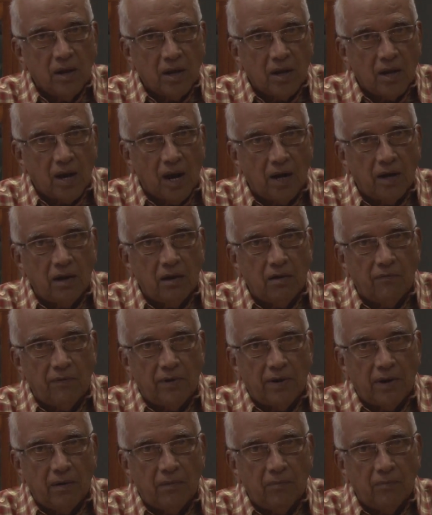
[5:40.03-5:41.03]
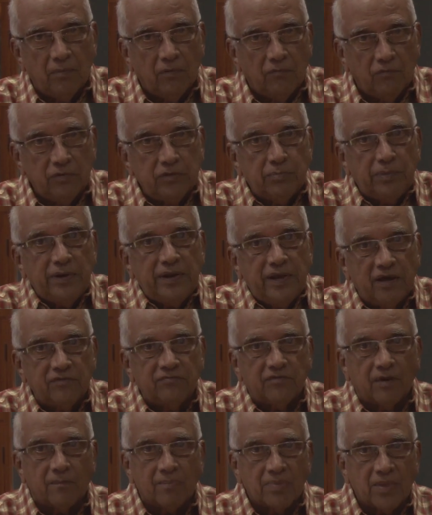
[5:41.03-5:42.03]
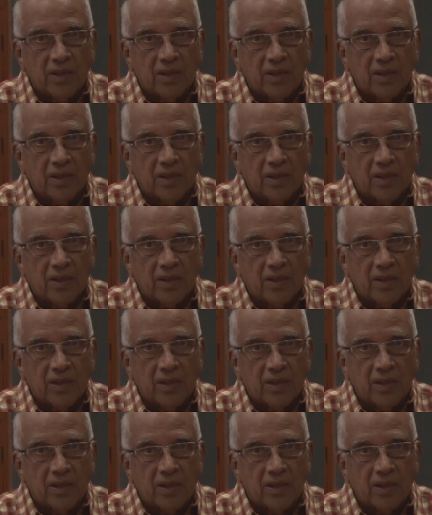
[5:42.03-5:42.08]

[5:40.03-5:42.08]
Kandavanam with miniature.